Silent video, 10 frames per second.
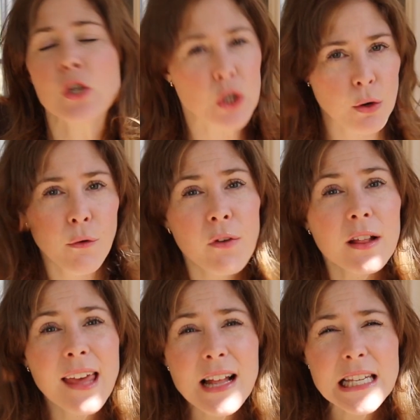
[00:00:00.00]
do
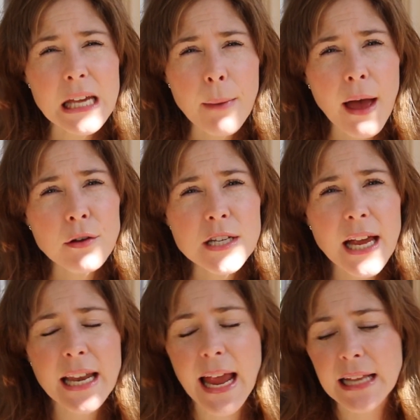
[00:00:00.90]
feel guilty about
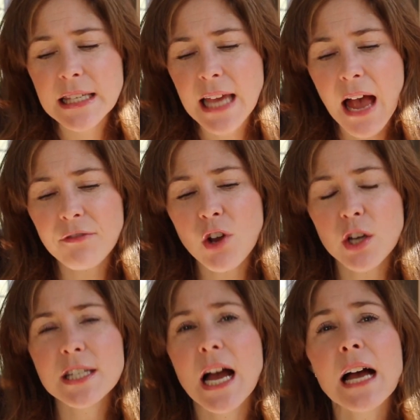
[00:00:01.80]
and hence have
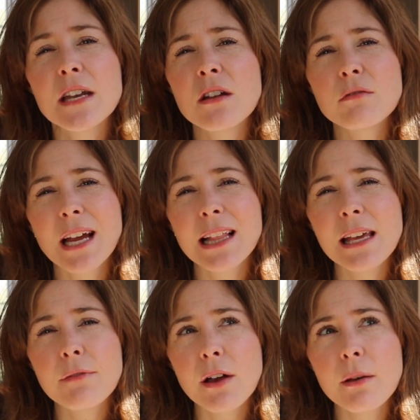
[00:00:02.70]
not done
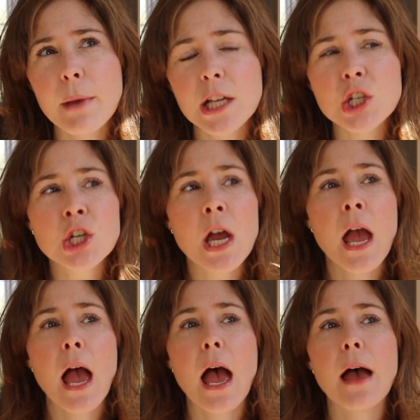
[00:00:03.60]
really very much.
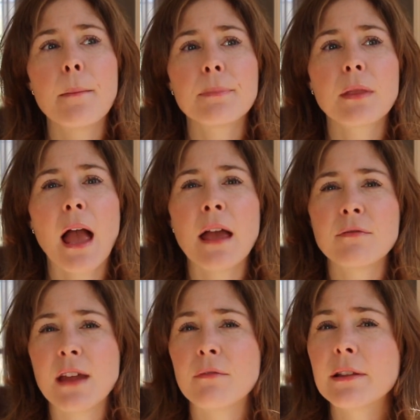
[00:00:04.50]
I
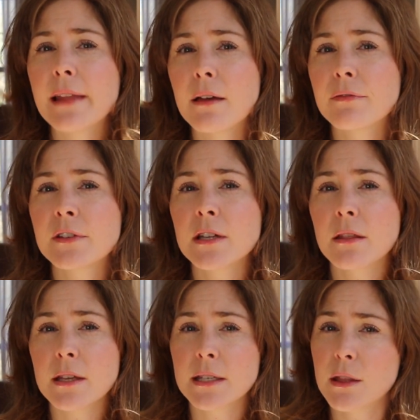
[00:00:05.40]
have never
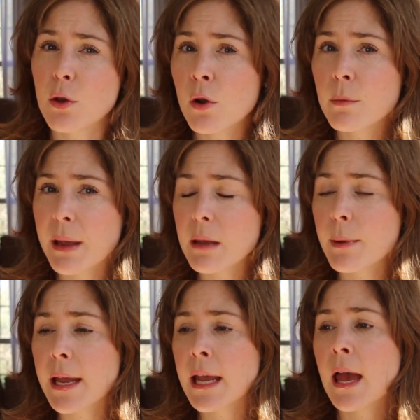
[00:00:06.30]
left this third
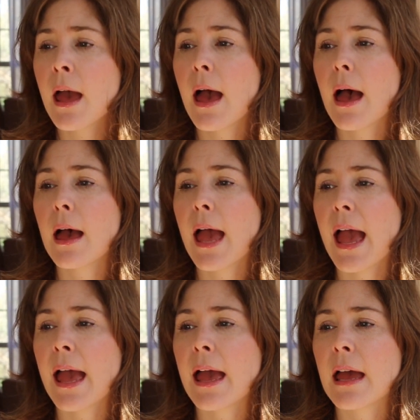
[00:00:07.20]
baby,
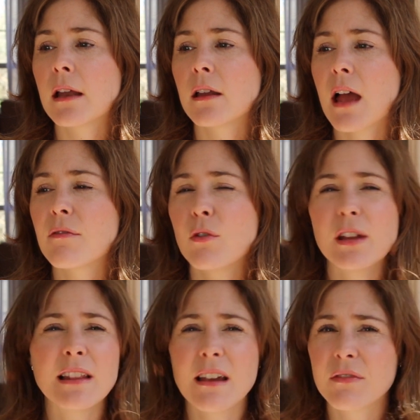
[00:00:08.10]
and I've
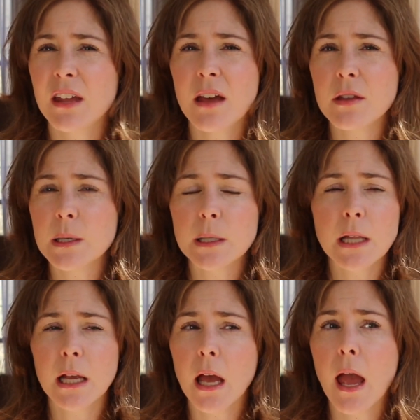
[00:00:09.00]
only left the others
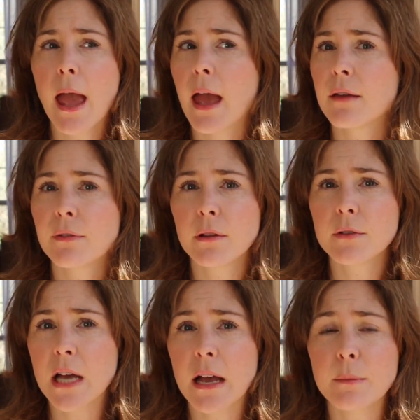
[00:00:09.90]
like a handful of
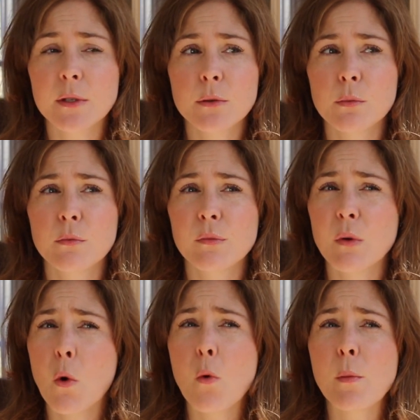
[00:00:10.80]
times,
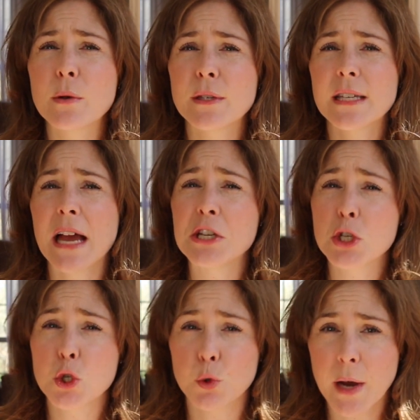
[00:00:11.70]
almost under
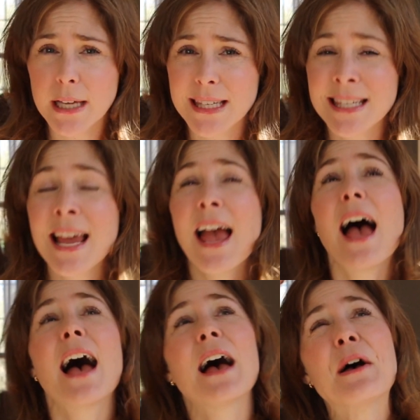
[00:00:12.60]
duress.
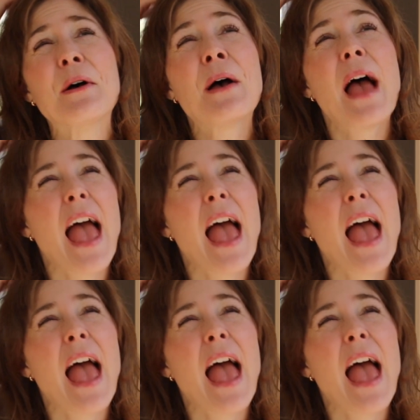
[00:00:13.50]
And